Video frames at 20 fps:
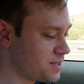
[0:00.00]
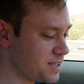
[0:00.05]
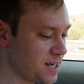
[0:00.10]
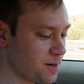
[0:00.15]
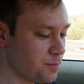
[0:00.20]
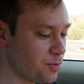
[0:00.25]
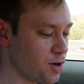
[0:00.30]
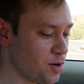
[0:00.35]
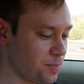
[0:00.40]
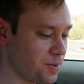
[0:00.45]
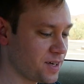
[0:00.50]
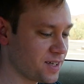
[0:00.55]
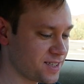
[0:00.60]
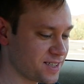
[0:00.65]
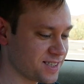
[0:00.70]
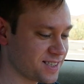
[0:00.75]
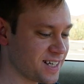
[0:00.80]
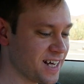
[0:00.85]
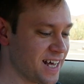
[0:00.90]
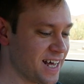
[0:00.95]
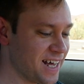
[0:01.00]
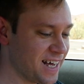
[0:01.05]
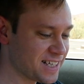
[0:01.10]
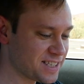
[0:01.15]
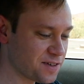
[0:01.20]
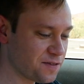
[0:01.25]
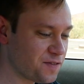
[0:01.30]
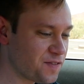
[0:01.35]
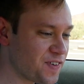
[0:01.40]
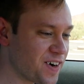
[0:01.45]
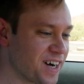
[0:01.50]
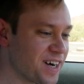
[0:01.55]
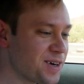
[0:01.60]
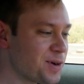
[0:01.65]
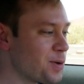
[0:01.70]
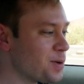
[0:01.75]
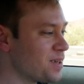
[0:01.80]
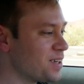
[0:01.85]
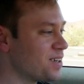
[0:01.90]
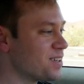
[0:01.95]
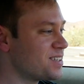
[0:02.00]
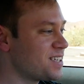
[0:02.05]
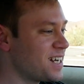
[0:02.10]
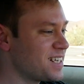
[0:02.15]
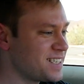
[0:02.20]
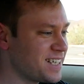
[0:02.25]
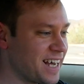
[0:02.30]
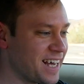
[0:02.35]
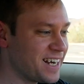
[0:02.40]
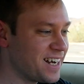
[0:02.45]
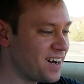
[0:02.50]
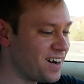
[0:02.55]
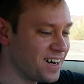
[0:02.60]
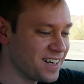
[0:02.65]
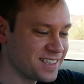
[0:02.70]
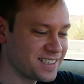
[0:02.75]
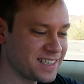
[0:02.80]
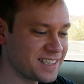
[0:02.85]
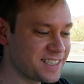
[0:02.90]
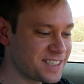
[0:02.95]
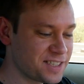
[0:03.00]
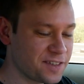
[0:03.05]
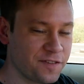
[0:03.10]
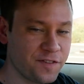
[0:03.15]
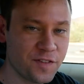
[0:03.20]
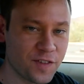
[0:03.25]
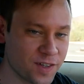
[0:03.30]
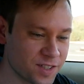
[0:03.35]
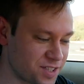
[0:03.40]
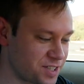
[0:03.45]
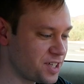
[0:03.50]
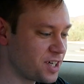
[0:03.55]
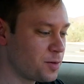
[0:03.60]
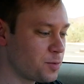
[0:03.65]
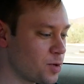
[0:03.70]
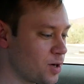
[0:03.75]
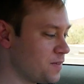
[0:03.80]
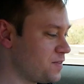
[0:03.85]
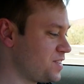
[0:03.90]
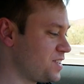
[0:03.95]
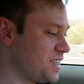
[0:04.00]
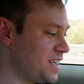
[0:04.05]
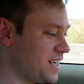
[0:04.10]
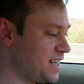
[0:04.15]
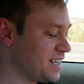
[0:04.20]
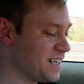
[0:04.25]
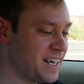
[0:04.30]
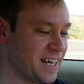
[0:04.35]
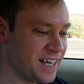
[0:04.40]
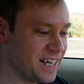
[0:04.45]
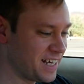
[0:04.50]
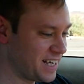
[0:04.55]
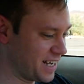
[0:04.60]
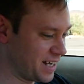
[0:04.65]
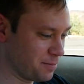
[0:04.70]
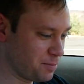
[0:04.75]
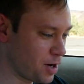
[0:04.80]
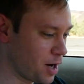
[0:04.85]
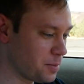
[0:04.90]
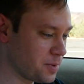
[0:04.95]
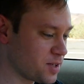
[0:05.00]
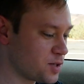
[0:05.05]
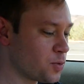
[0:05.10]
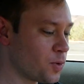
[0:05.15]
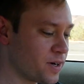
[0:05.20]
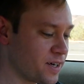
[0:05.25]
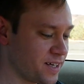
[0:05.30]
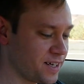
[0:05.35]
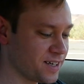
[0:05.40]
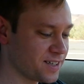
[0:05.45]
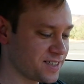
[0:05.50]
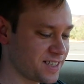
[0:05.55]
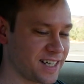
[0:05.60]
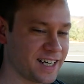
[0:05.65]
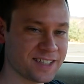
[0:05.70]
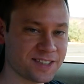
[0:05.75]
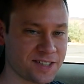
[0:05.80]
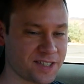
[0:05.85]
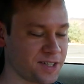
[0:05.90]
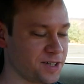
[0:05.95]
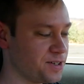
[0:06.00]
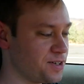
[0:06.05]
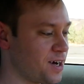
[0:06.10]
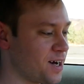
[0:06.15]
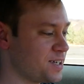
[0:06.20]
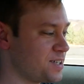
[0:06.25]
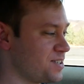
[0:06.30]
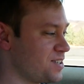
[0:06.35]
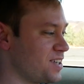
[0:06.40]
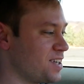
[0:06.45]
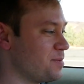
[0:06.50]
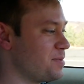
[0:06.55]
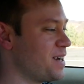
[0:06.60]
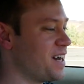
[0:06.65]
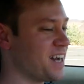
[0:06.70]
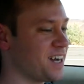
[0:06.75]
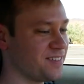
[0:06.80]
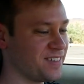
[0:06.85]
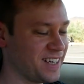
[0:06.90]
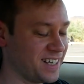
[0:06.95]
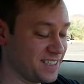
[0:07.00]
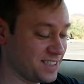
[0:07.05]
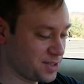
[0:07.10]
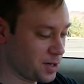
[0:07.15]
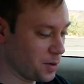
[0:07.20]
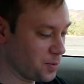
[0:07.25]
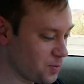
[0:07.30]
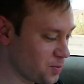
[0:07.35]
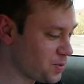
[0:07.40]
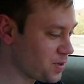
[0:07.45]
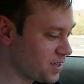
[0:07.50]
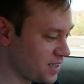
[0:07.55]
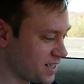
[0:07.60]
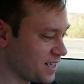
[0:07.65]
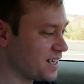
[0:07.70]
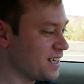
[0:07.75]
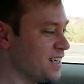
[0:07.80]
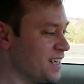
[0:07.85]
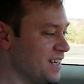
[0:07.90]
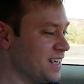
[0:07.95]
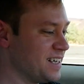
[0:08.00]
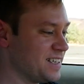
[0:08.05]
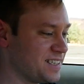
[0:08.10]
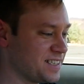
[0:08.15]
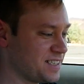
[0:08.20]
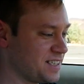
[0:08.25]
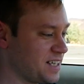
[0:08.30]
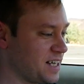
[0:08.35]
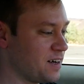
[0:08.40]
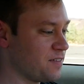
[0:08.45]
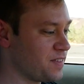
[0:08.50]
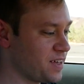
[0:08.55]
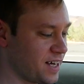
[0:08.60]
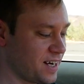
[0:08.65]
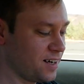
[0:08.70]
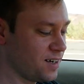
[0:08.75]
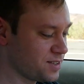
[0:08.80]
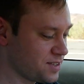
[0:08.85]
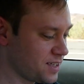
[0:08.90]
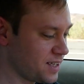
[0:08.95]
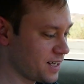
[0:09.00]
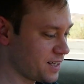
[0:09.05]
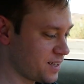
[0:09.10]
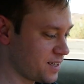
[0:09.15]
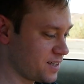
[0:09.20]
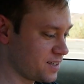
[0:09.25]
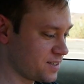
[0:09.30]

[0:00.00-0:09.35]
standpoint, but it just is a very cool little touch. And honestly, this is the first steering wheel I've seen in probably 20 years that has little notches on the back of it. And so I really just love that. I also like the